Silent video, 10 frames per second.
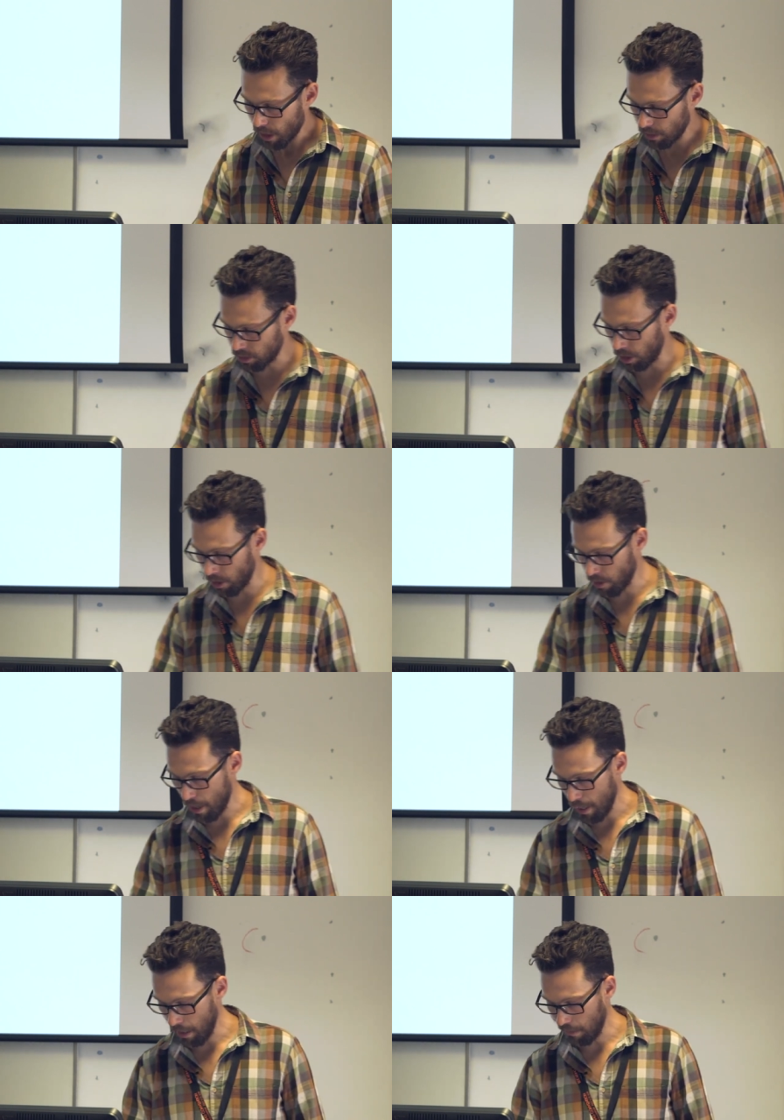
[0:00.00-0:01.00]
So,
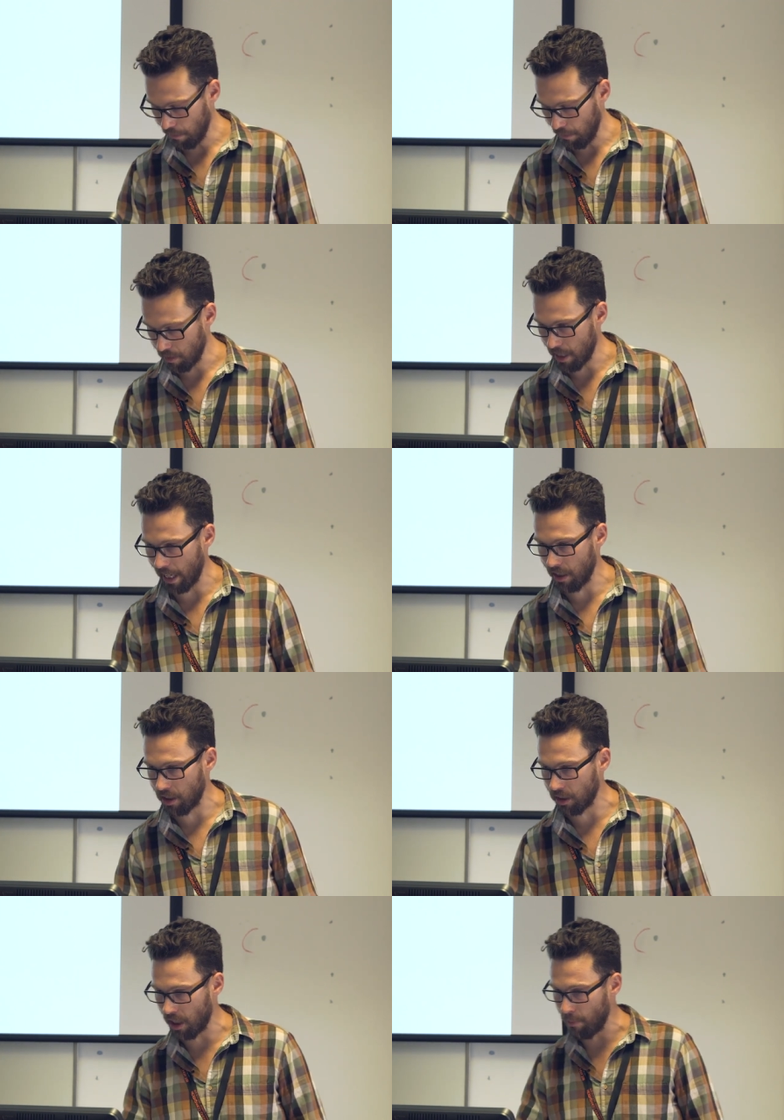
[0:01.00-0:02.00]
taking
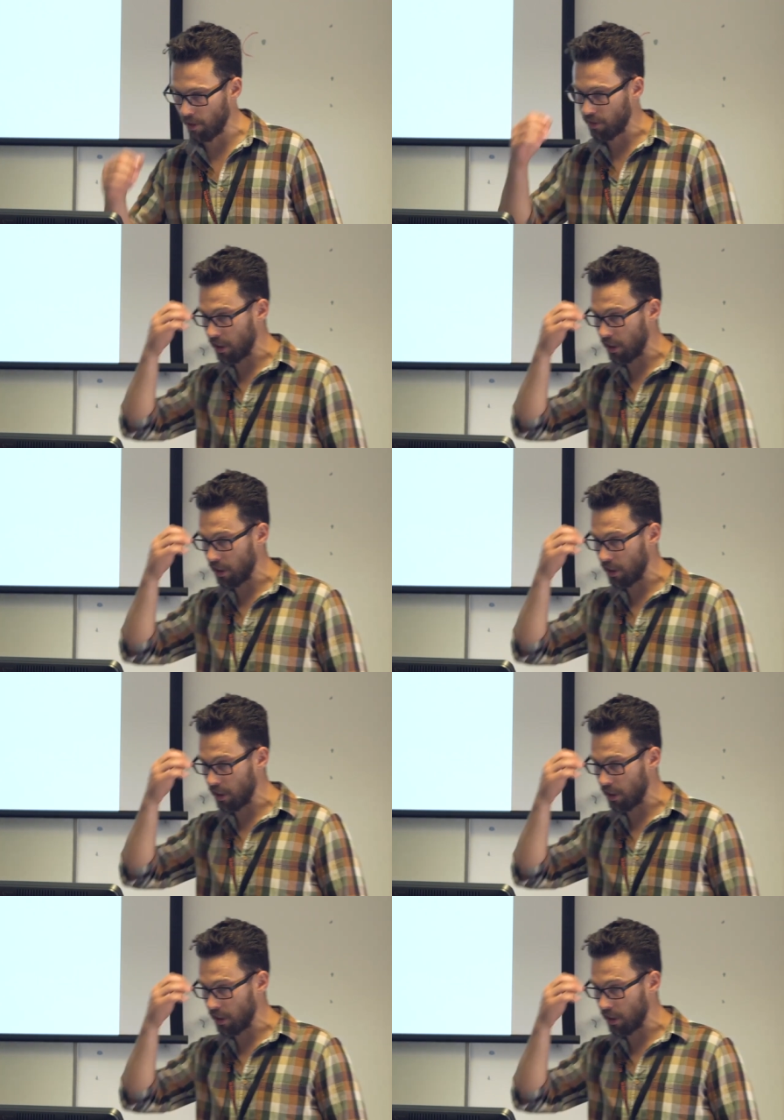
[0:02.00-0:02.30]
this example of